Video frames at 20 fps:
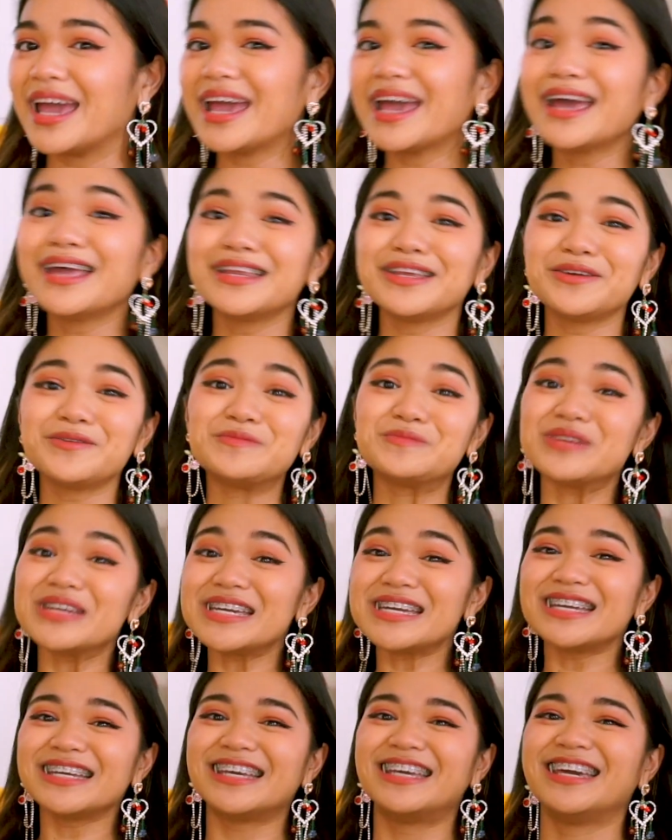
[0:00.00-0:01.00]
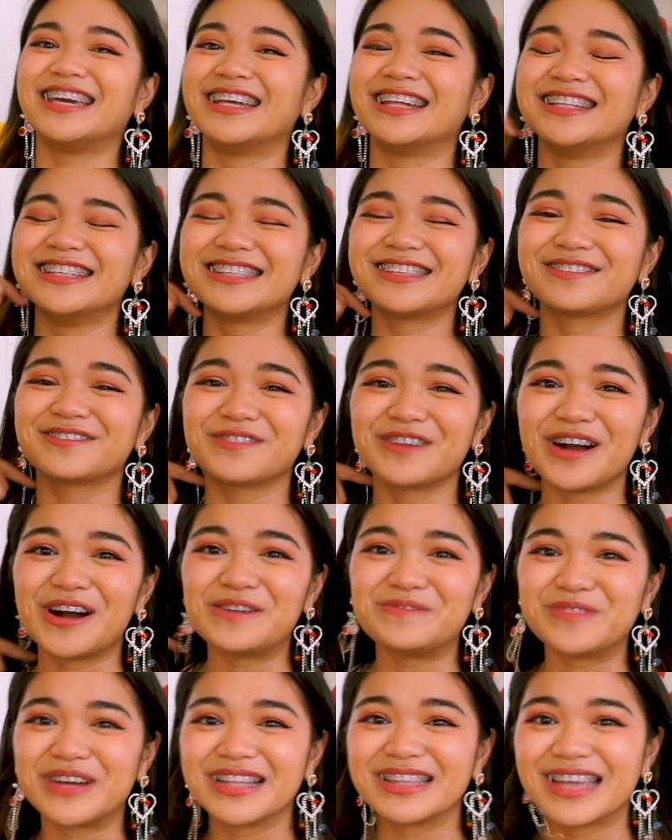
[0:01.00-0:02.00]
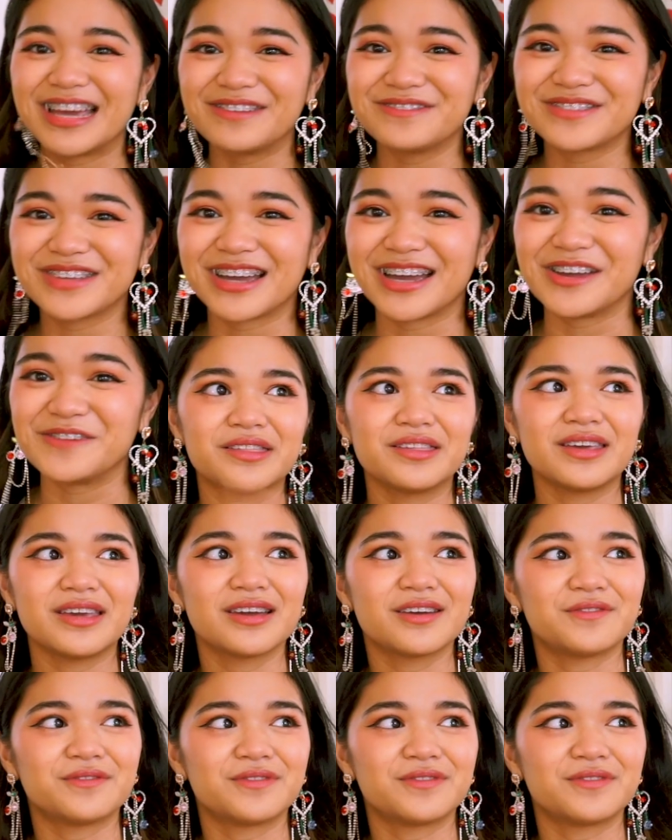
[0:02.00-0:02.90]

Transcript: any means throughout my lifetime. I think